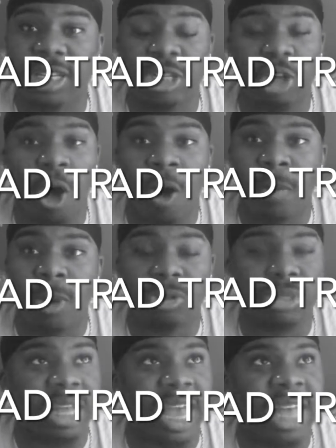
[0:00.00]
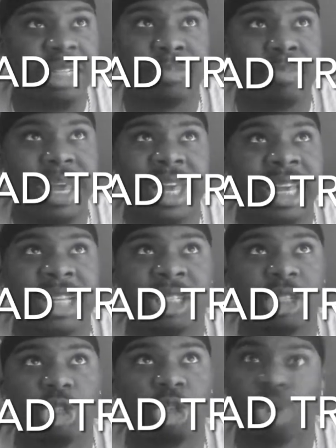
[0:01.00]
is almost as big
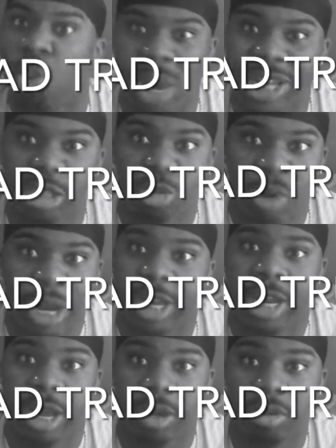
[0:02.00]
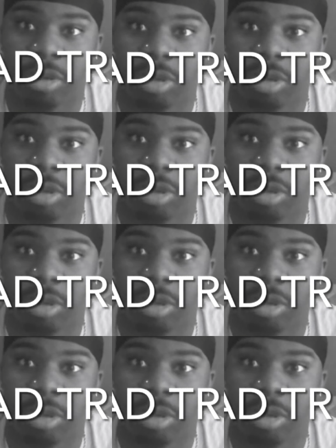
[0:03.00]
as Twitch right now.